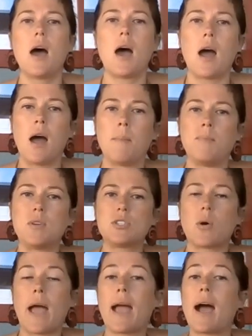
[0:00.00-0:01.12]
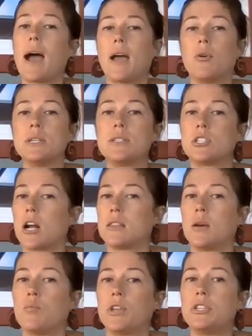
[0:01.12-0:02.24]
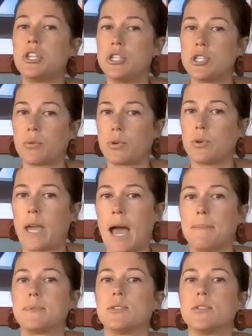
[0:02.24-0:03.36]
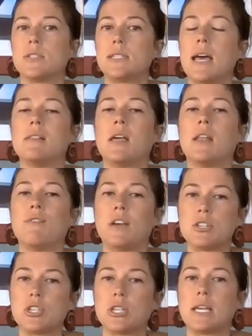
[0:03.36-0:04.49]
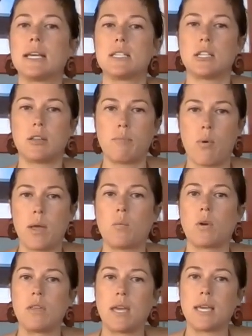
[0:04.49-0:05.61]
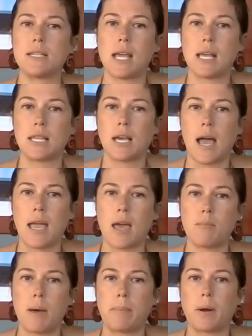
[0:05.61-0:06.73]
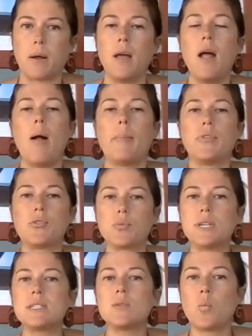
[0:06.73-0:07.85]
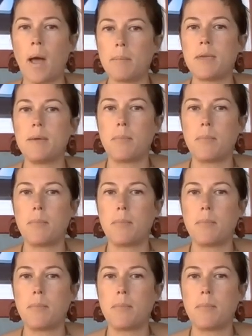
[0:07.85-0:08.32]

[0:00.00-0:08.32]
so I always start them with ginger root capsules and then eventually get to the point where they can take the cayenne pepper. But the reason why